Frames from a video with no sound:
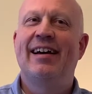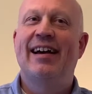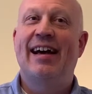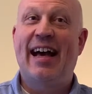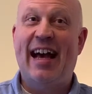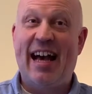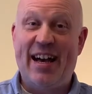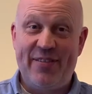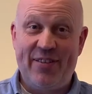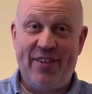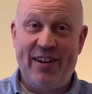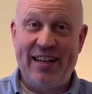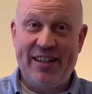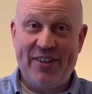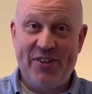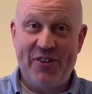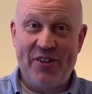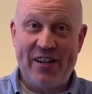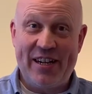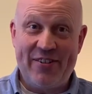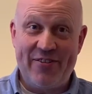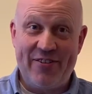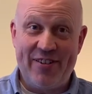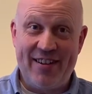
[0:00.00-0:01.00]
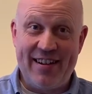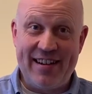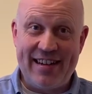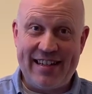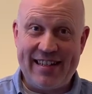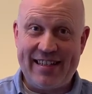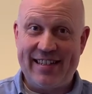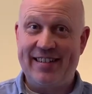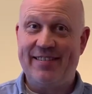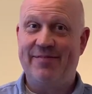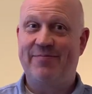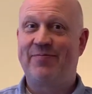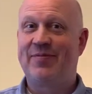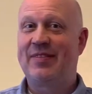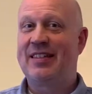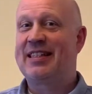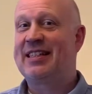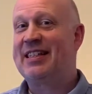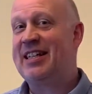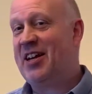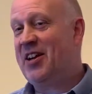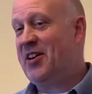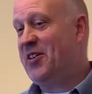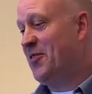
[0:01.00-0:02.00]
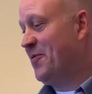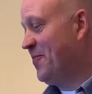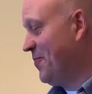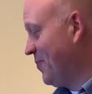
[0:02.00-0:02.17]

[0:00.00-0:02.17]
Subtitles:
Have I got it right? So,